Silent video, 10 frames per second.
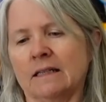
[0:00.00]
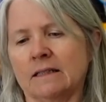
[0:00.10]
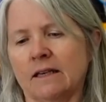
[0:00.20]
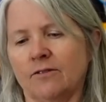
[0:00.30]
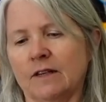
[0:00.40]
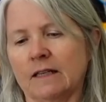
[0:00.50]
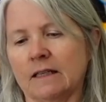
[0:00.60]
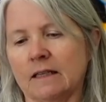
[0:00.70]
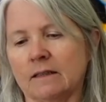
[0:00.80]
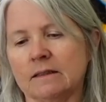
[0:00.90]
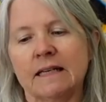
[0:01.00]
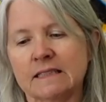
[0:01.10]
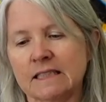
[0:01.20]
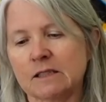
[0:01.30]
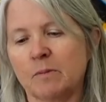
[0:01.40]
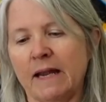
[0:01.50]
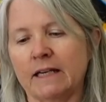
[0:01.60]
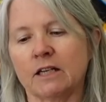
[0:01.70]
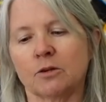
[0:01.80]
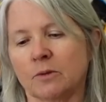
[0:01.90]
Definitely, it says made
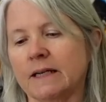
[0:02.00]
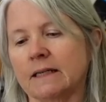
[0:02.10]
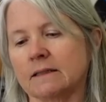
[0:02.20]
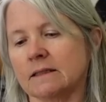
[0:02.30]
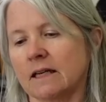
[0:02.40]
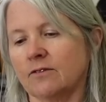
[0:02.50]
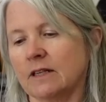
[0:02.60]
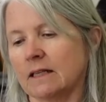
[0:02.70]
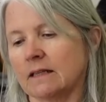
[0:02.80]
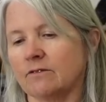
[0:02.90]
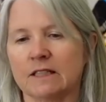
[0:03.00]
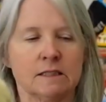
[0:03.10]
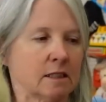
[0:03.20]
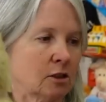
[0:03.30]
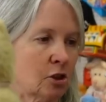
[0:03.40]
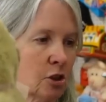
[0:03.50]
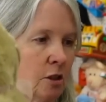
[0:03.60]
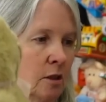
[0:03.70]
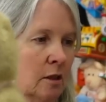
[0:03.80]
in Korea, definitely vintage.